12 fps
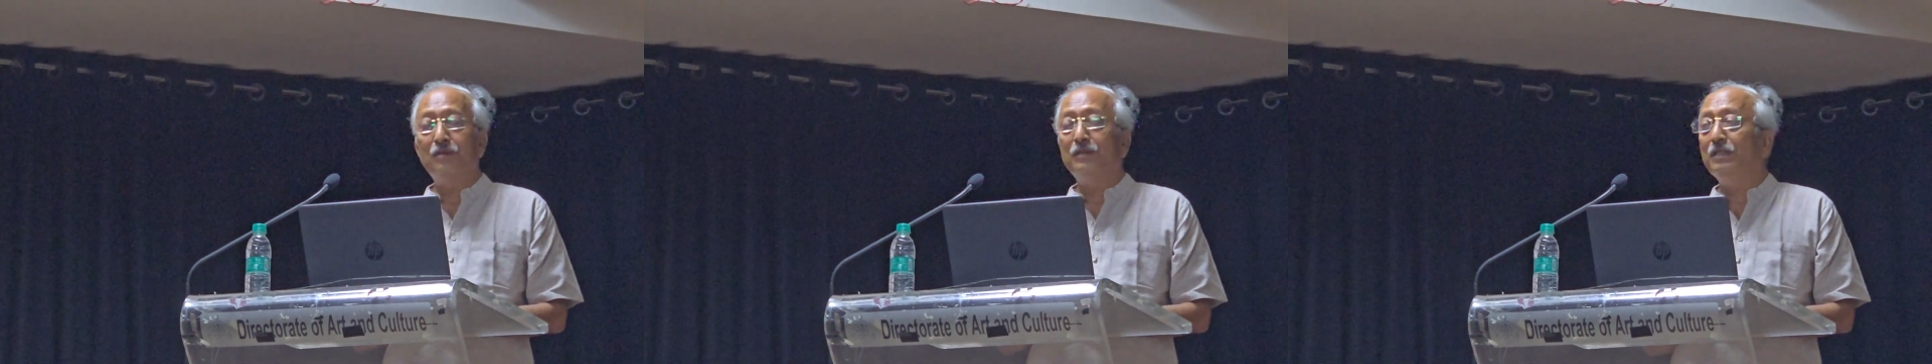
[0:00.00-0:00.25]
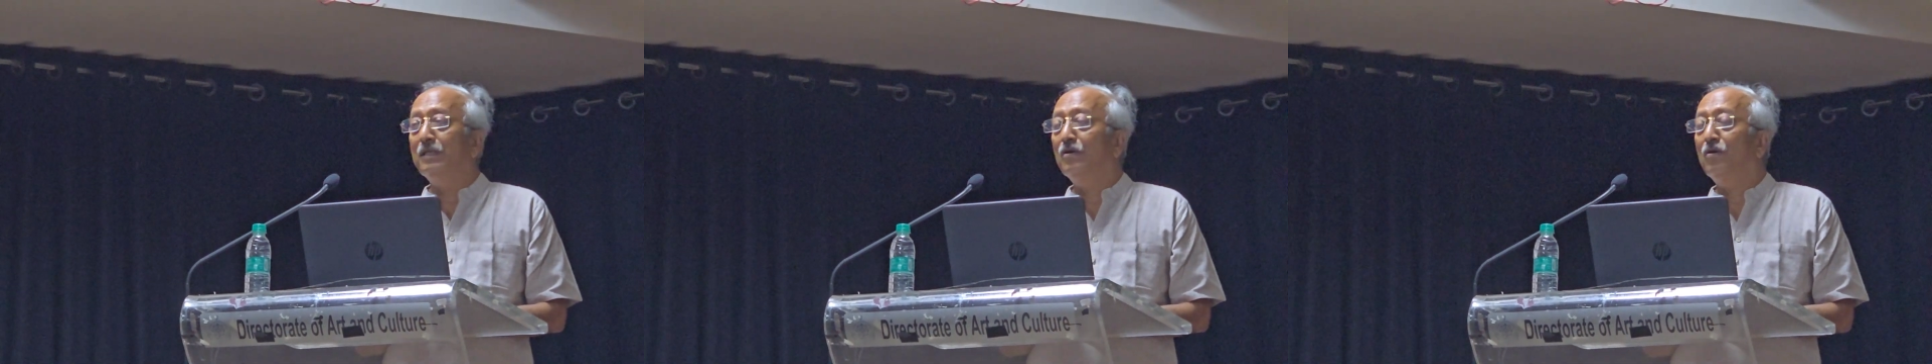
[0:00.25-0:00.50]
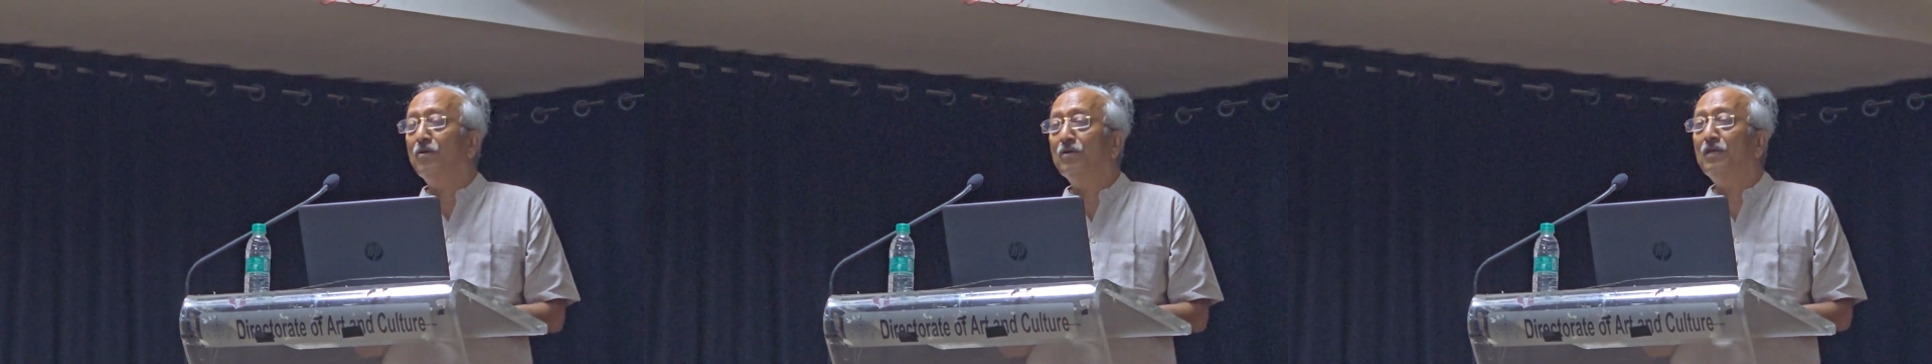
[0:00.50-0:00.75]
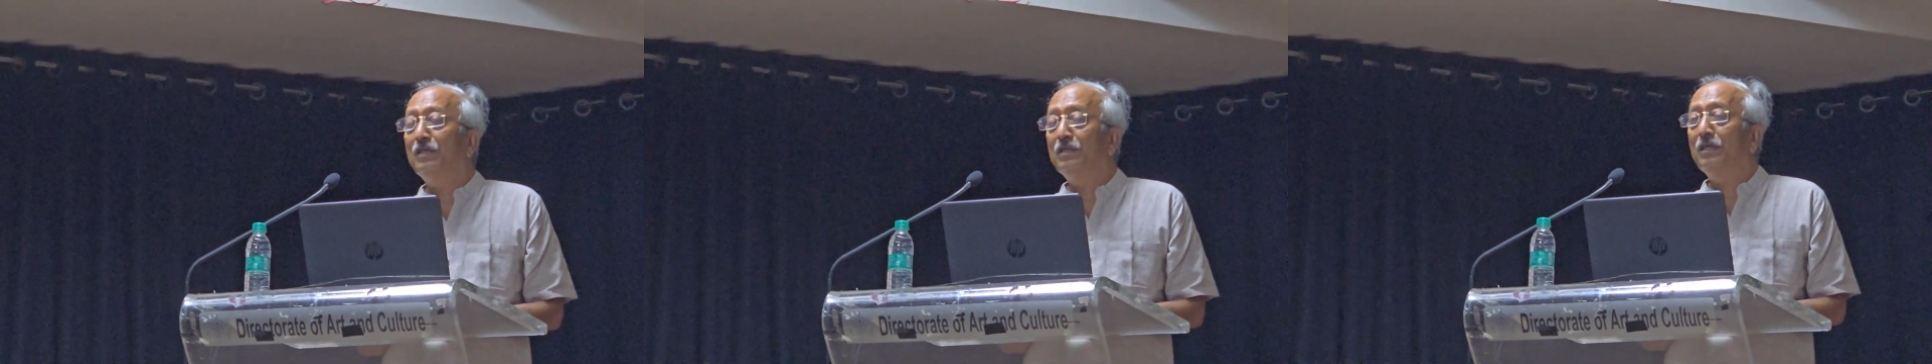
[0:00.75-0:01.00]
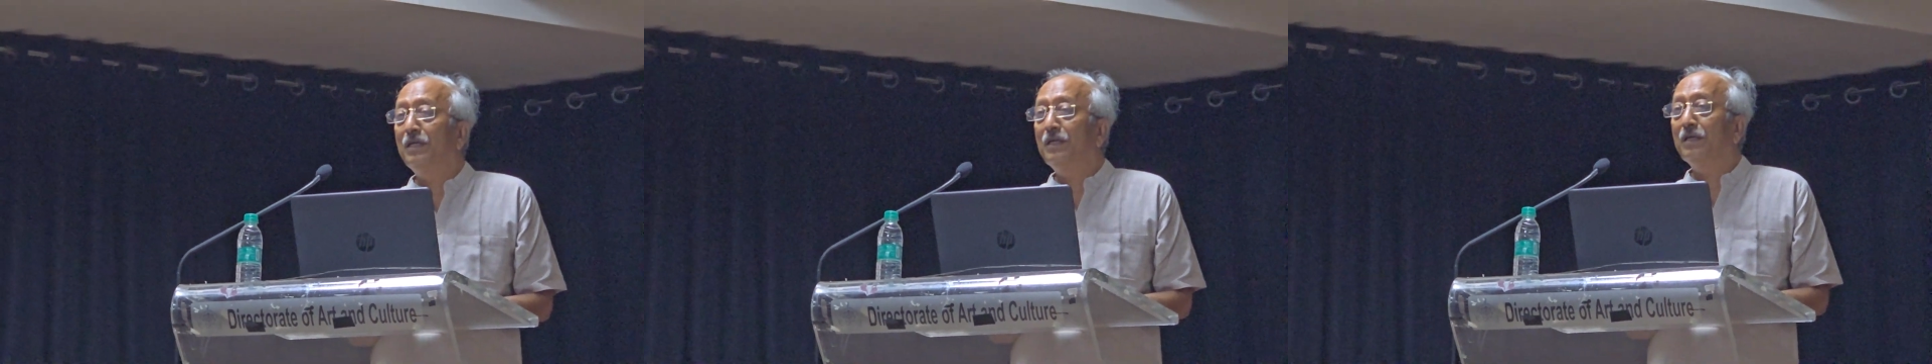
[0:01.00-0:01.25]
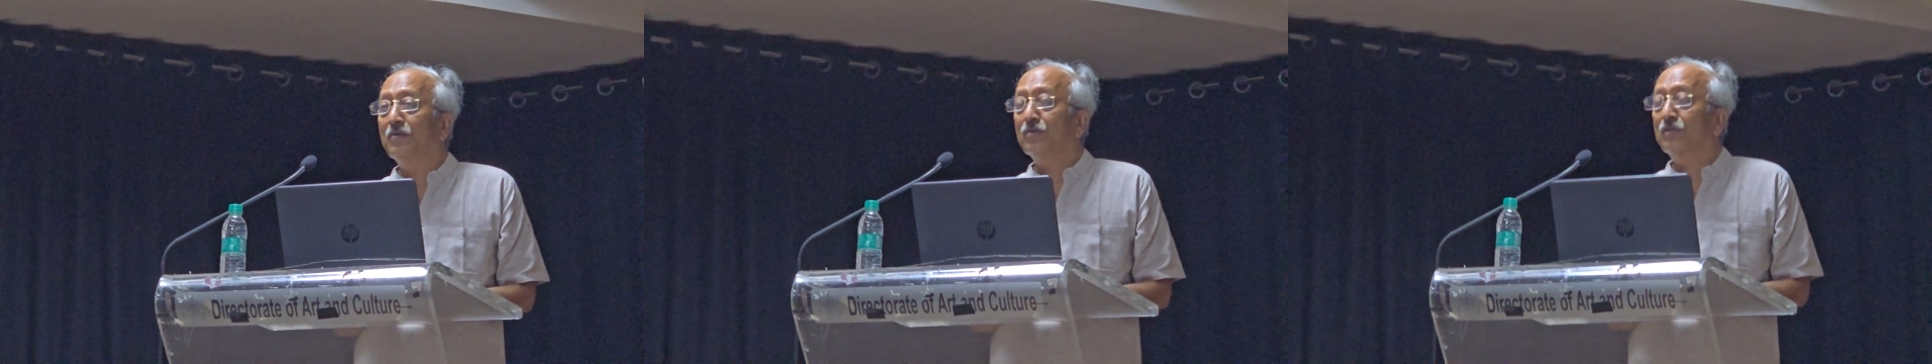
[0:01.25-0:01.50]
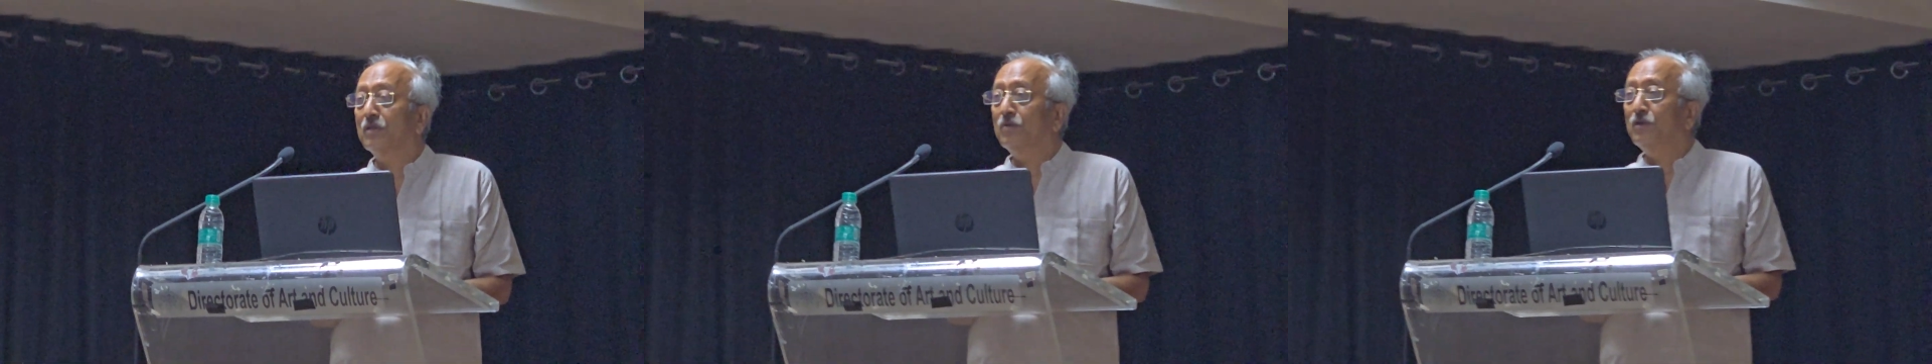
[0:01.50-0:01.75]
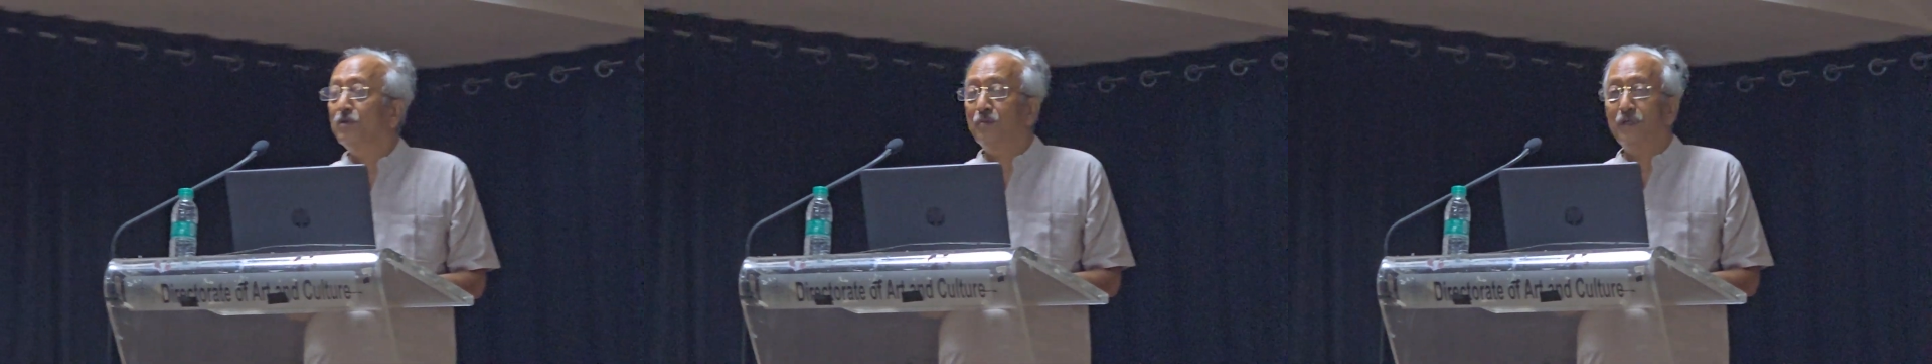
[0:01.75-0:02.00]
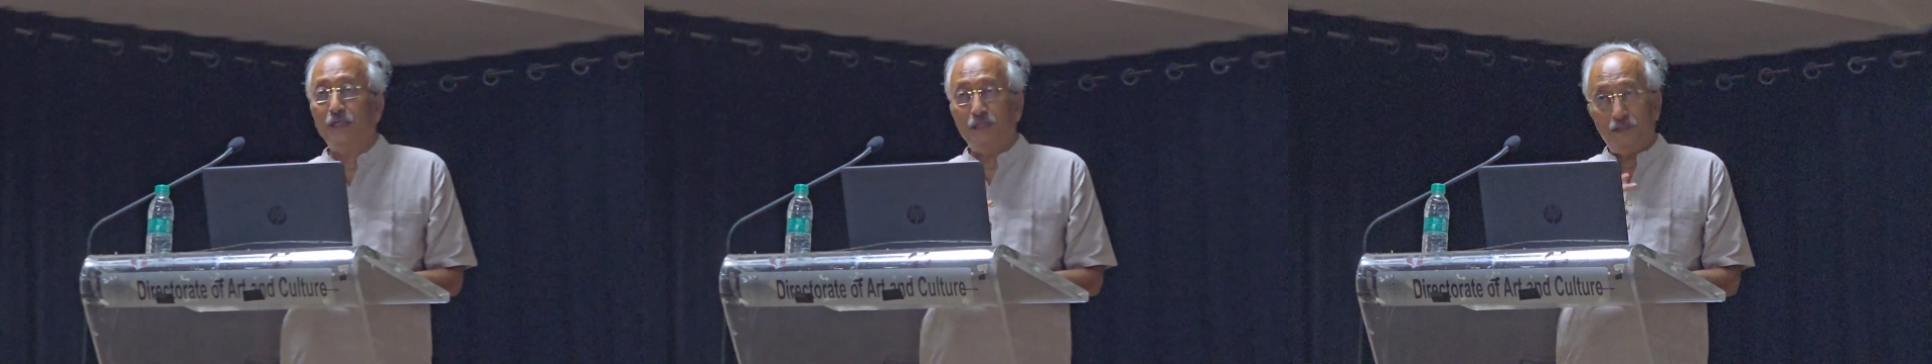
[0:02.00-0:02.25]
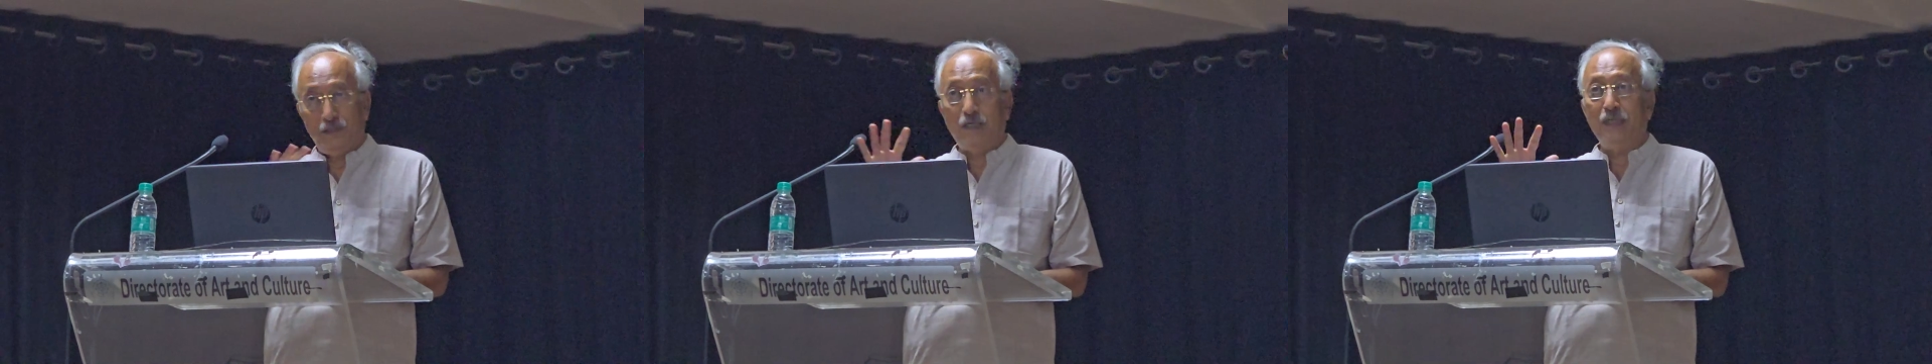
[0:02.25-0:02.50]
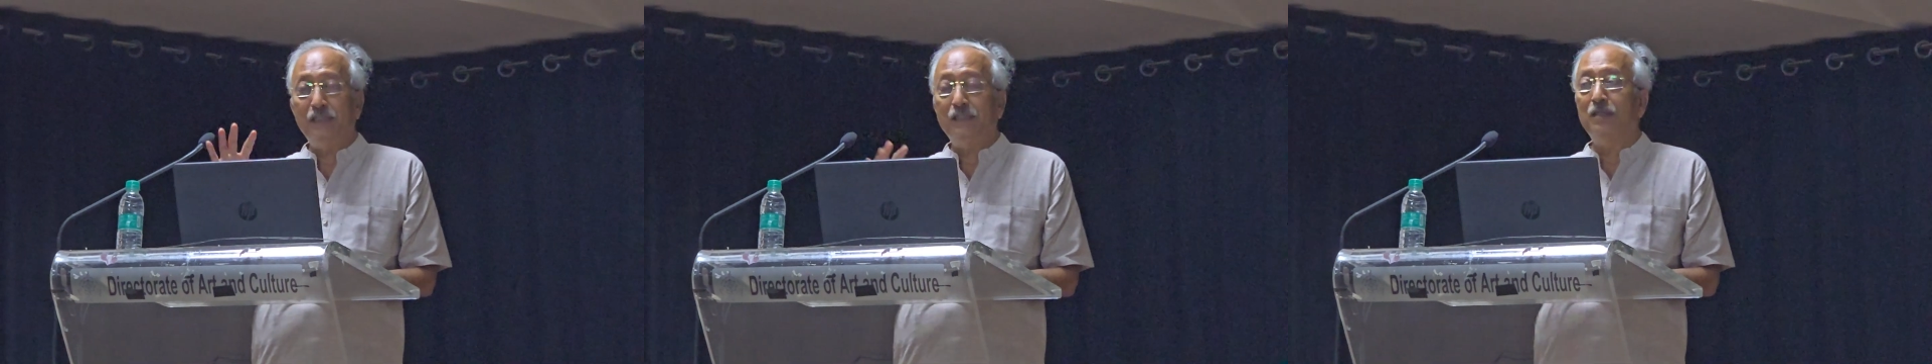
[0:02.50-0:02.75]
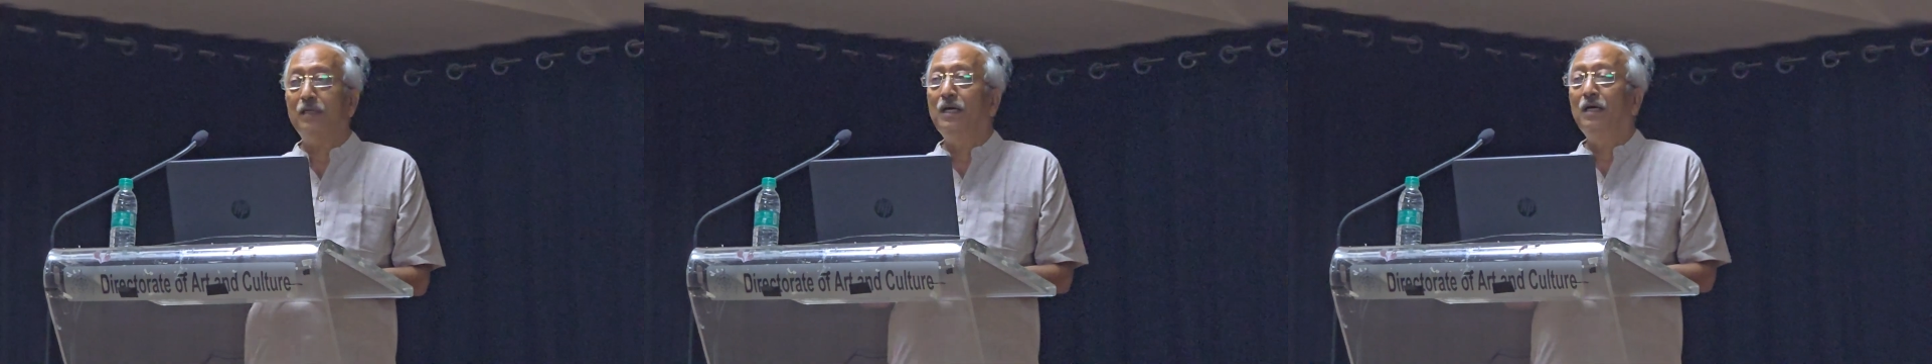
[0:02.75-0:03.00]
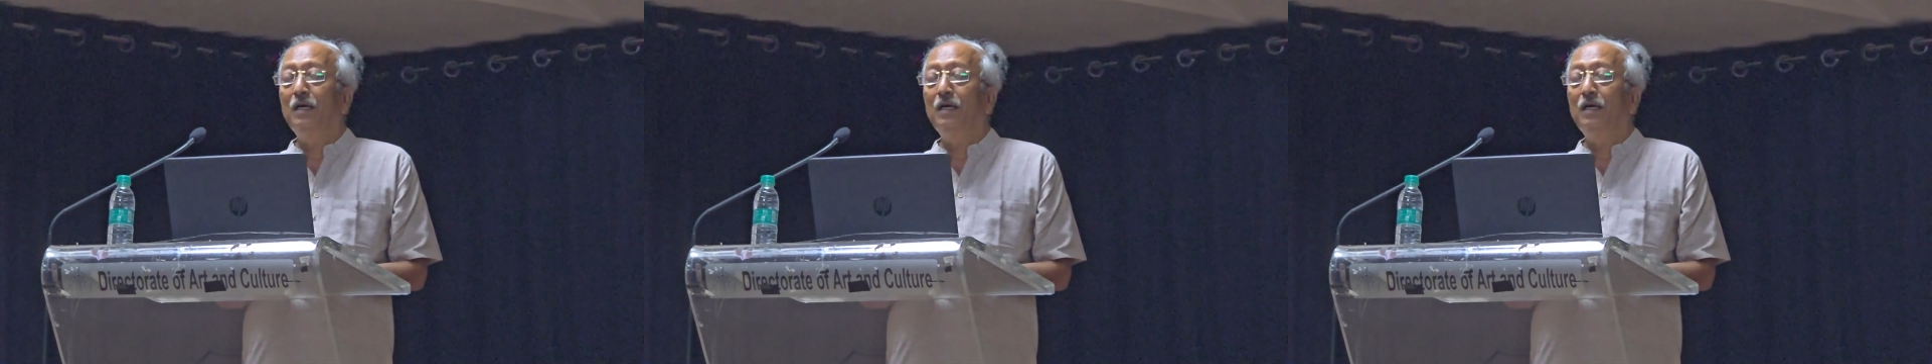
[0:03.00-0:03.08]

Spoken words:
the continental area was covered by ice.